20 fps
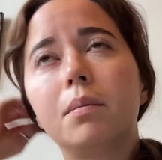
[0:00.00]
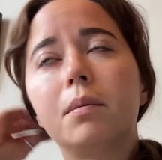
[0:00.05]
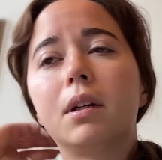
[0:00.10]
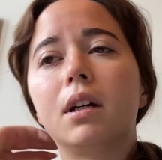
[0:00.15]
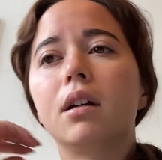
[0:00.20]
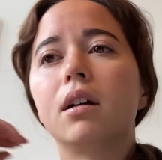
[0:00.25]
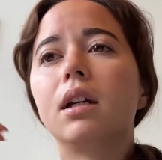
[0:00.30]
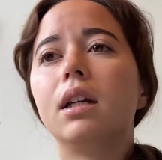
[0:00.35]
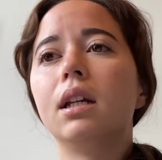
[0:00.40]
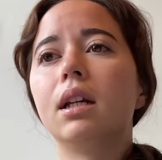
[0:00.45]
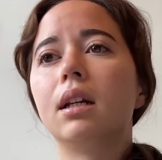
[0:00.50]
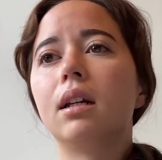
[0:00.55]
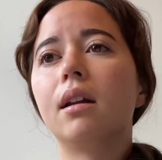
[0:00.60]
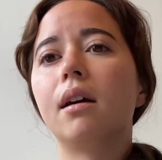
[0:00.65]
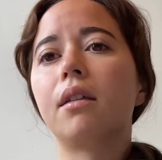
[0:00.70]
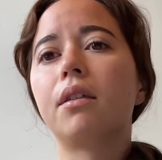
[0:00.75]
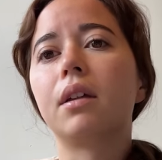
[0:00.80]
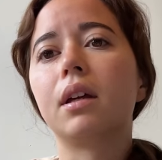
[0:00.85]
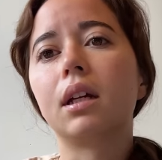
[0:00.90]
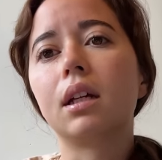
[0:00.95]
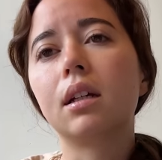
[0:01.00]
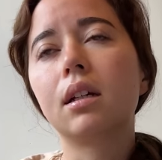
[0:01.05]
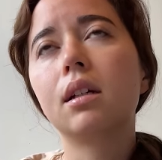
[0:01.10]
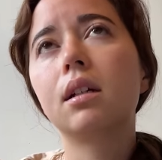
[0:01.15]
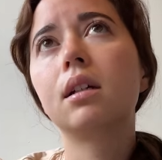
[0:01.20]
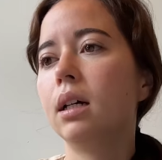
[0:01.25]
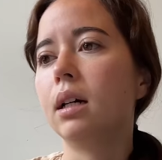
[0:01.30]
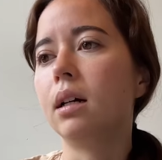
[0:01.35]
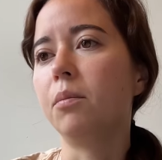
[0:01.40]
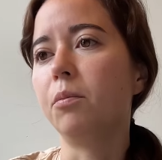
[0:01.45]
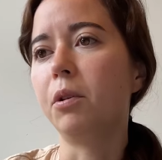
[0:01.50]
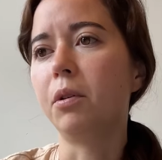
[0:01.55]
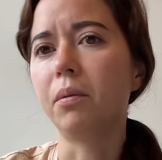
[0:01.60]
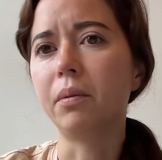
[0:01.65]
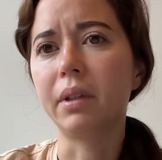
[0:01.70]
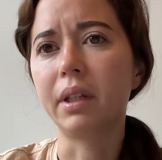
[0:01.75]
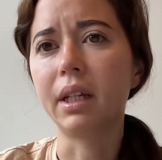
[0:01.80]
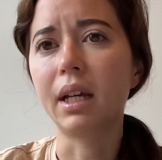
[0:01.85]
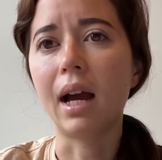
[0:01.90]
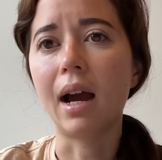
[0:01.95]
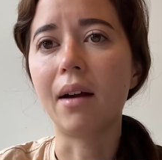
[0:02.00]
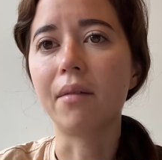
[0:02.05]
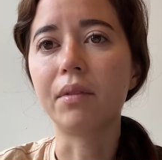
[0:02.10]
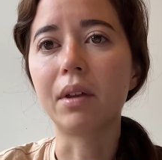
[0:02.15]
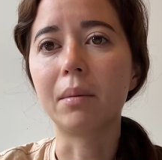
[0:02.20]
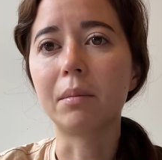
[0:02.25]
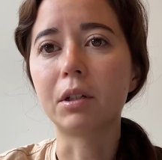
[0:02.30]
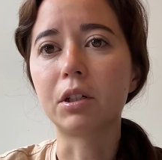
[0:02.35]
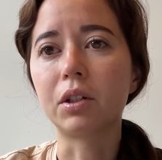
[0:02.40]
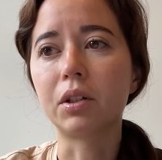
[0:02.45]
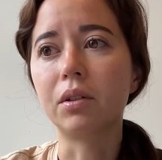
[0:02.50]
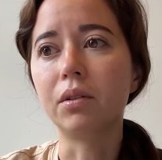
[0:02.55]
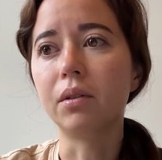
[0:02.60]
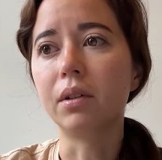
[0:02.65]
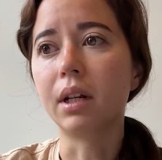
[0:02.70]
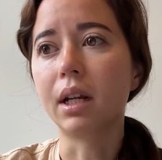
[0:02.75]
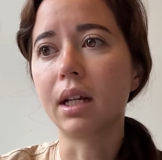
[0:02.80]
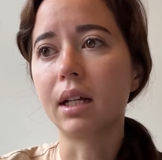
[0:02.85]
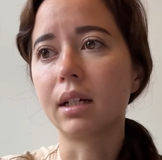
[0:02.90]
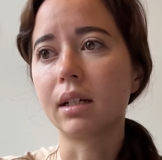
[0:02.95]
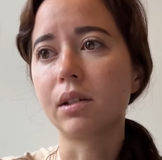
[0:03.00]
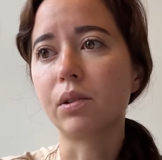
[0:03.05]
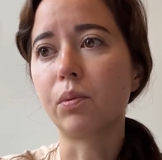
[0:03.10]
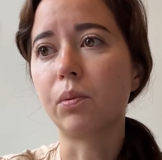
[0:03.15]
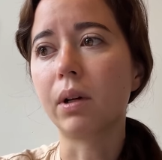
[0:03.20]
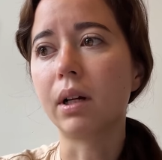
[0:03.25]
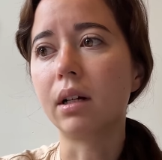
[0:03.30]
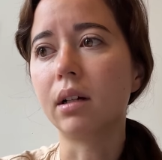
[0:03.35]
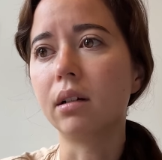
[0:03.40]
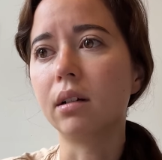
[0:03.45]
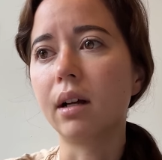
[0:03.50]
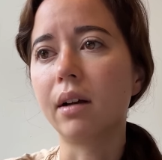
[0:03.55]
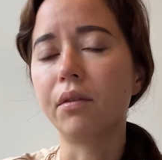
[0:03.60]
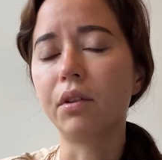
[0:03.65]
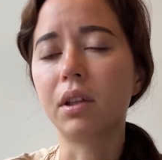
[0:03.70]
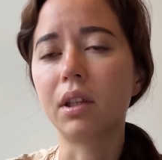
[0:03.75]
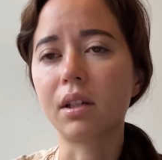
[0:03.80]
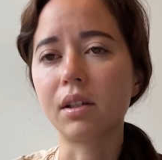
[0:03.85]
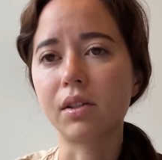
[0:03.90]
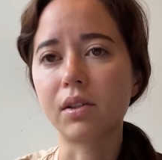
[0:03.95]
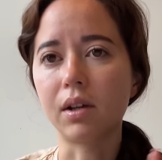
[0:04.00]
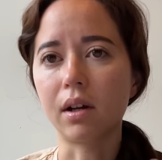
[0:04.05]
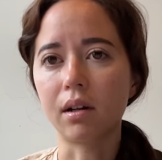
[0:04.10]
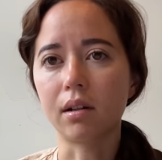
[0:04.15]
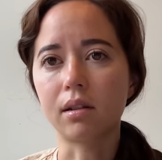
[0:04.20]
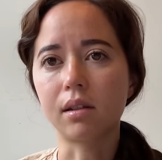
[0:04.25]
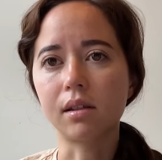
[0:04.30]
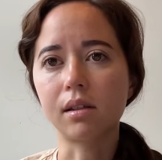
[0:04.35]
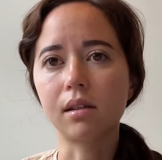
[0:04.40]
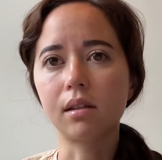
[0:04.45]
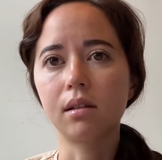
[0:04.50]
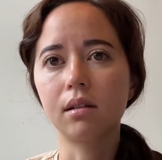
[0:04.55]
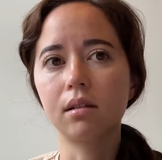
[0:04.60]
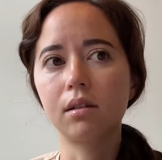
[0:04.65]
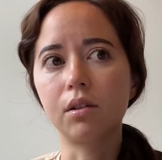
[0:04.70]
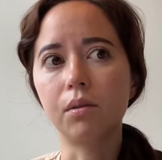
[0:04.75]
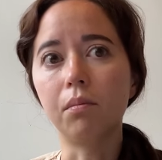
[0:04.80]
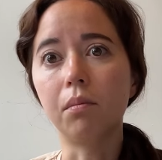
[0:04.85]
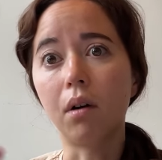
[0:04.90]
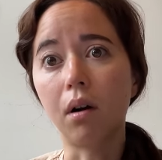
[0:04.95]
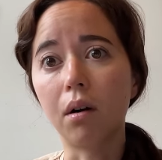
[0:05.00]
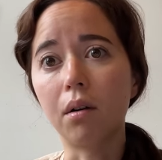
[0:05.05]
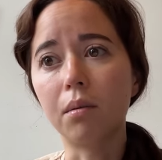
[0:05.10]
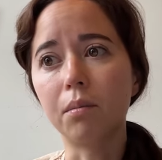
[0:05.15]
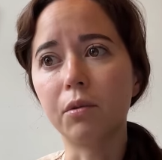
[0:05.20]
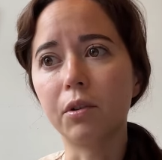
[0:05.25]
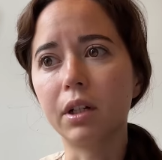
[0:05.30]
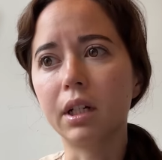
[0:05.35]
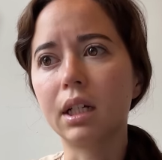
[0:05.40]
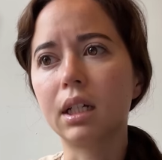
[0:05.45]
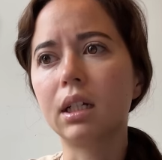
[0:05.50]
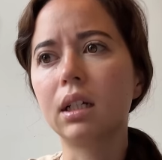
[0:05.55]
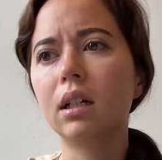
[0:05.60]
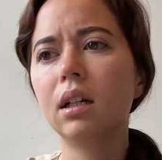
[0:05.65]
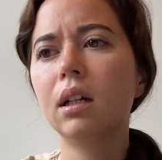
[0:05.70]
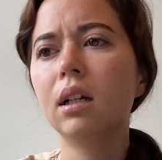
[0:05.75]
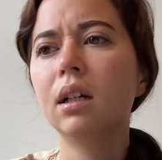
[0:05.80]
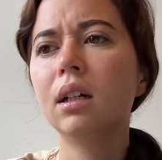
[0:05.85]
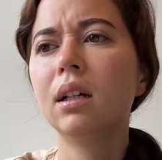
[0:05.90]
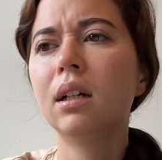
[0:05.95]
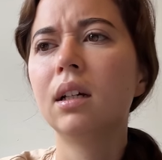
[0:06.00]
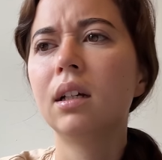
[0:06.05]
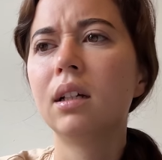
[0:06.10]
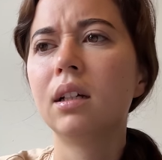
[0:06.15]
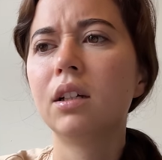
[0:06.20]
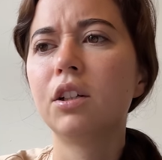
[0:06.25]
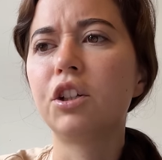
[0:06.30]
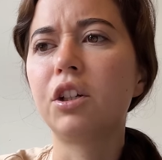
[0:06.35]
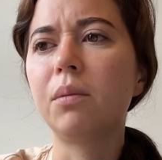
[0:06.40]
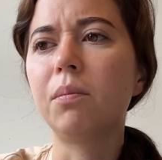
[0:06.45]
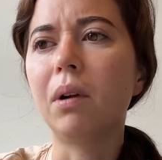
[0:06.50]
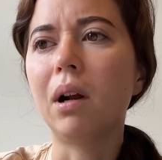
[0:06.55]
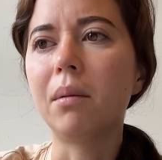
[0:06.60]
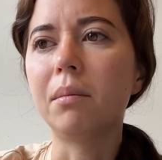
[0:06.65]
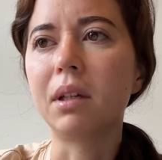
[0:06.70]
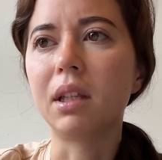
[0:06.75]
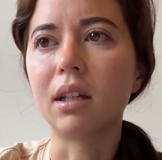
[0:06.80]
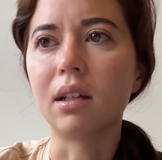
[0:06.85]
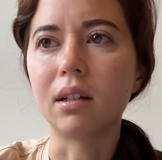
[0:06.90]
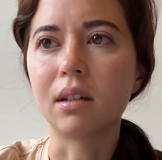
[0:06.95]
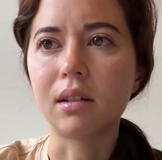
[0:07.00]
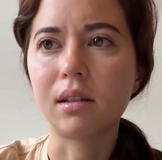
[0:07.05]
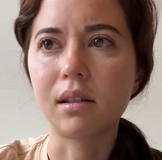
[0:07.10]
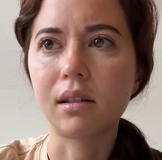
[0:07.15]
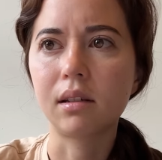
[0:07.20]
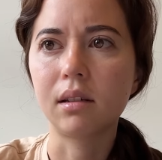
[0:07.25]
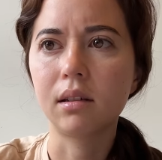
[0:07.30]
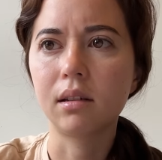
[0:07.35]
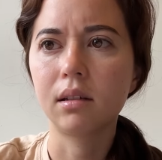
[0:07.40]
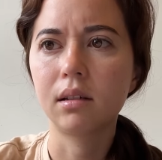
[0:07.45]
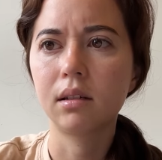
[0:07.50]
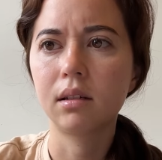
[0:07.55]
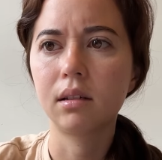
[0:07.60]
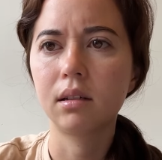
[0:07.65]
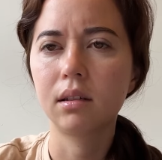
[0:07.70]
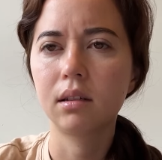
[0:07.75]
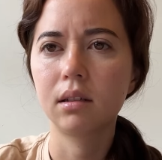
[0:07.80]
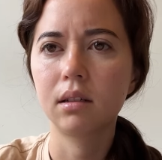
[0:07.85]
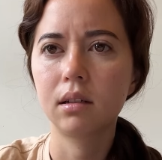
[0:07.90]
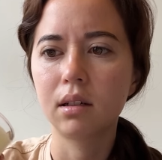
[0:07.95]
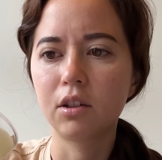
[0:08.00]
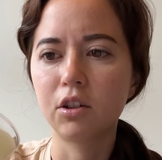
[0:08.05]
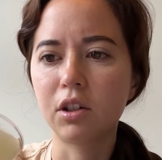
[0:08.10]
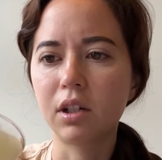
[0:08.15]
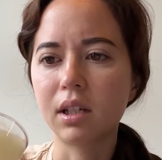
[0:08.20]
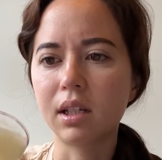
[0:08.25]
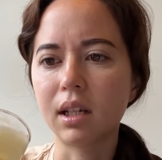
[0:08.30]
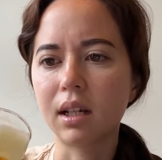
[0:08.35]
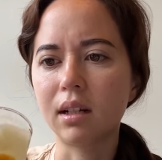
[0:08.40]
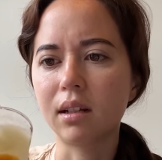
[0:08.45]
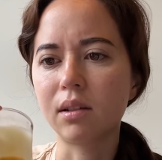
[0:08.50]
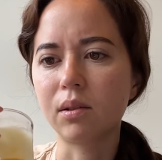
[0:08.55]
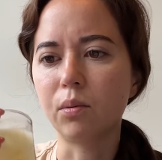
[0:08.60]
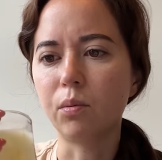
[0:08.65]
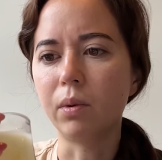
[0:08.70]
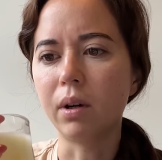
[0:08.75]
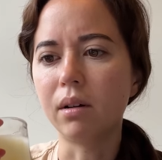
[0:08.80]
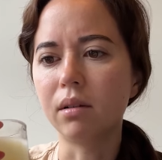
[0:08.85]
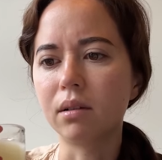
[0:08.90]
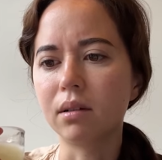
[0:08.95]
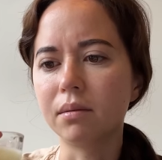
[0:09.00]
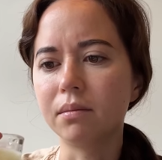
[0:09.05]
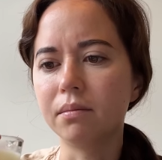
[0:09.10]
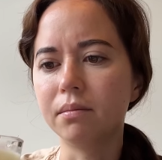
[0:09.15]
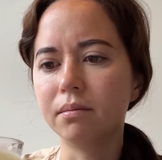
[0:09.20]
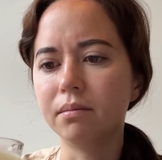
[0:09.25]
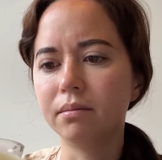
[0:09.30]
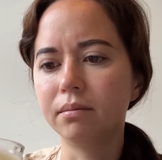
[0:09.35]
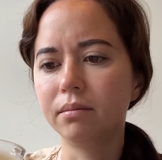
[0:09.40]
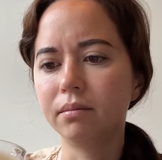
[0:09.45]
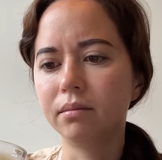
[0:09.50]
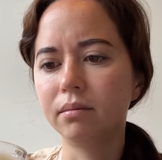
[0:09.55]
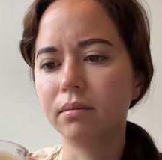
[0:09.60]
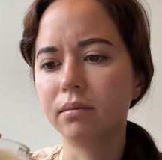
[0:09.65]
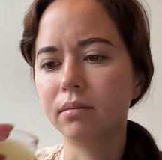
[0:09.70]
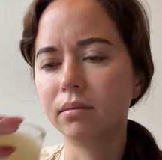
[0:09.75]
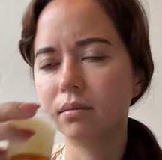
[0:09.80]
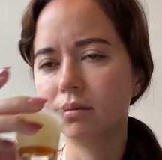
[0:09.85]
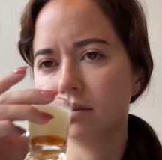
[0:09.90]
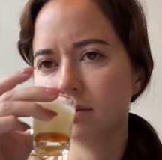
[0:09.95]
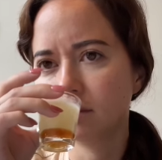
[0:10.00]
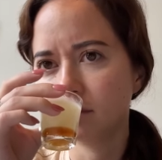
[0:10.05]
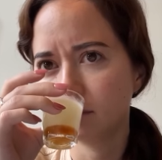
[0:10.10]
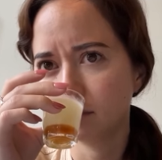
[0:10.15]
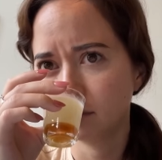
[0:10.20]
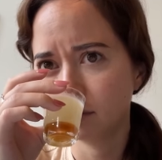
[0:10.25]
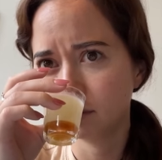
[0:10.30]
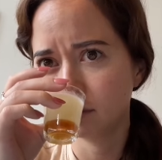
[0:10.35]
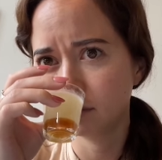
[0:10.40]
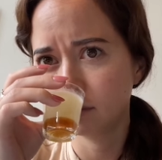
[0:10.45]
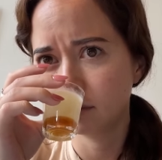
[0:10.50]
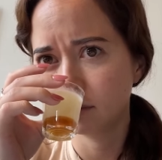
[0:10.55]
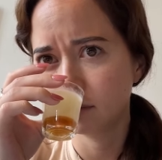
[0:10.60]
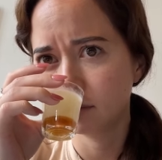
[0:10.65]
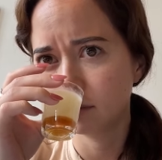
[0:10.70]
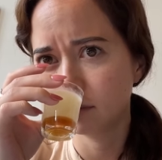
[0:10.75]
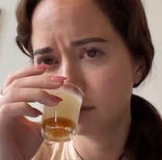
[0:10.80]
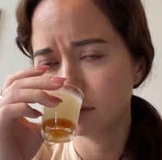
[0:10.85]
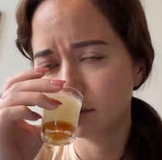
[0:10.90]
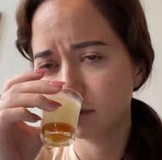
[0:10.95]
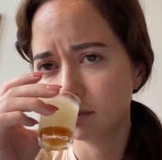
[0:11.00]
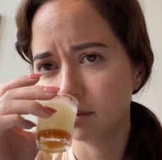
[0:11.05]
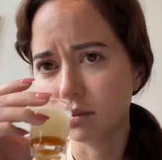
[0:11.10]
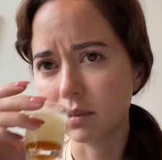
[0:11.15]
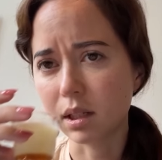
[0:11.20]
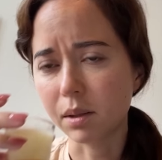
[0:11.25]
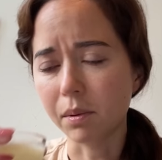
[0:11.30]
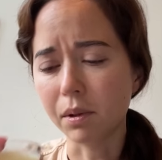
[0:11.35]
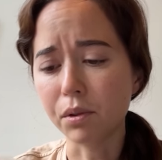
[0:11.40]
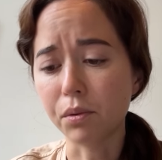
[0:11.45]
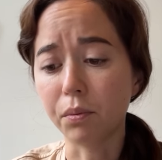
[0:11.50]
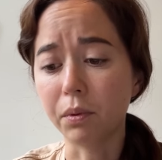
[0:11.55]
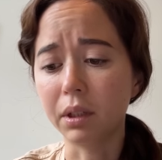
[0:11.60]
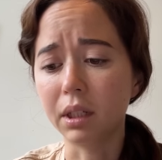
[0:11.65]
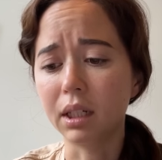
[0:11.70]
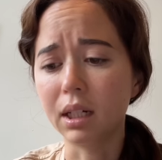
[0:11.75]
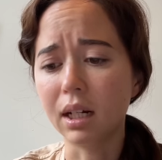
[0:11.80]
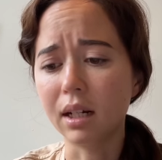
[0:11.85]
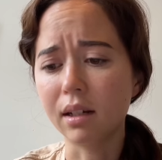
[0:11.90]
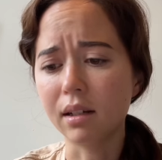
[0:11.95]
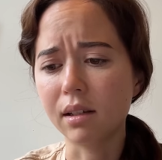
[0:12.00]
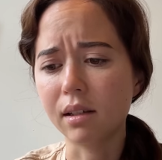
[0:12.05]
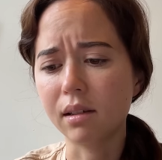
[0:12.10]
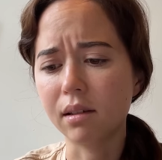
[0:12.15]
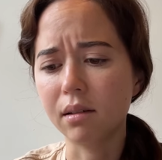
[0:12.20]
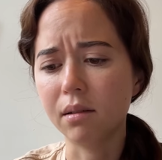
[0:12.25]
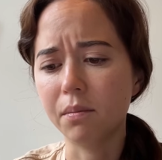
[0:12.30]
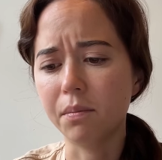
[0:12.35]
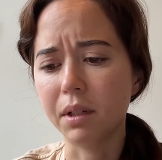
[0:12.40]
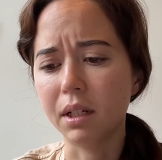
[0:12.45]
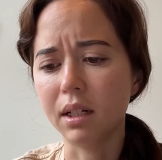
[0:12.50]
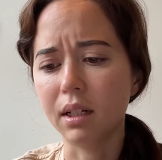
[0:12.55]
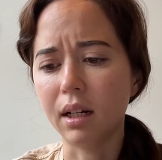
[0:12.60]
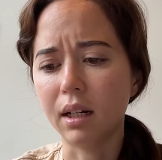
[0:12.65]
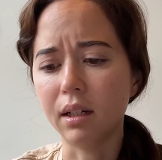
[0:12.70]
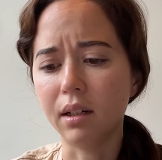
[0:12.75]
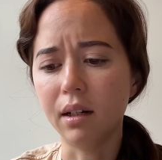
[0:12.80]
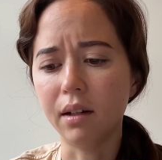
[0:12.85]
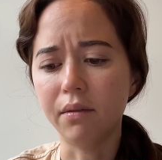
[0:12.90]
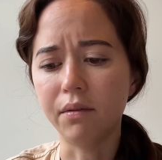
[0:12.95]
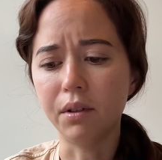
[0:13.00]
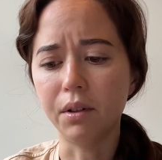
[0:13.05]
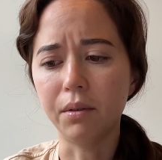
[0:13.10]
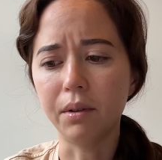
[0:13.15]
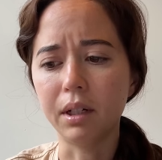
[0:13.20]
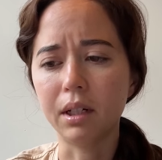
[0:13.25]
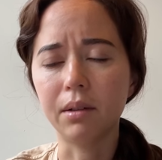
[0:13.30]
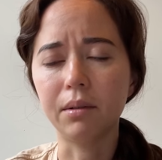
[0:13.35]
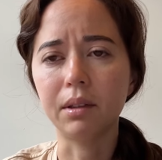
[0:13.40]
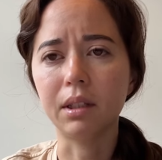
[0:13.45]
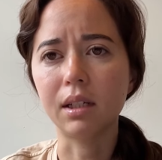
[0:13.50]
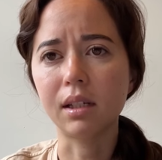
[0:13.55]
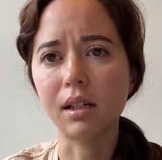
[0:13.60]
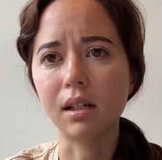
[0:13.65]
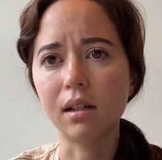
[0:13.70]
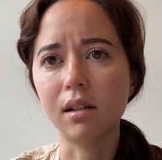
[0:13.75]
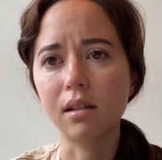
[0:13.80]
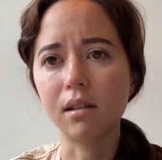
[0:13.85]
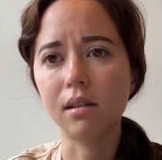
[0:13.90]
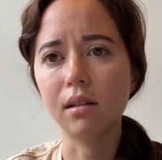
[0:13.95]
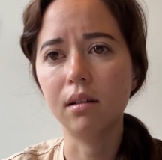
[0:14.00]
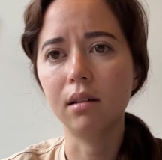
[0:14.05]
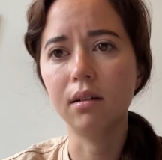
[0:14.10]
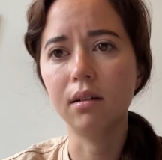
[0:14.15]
and I are eating nothing, and we don't really have that much to do today as well. Everything starts tomorrow morning. She brought me this. She said it's a welcome. It smells really nice, but I have no idea what this is.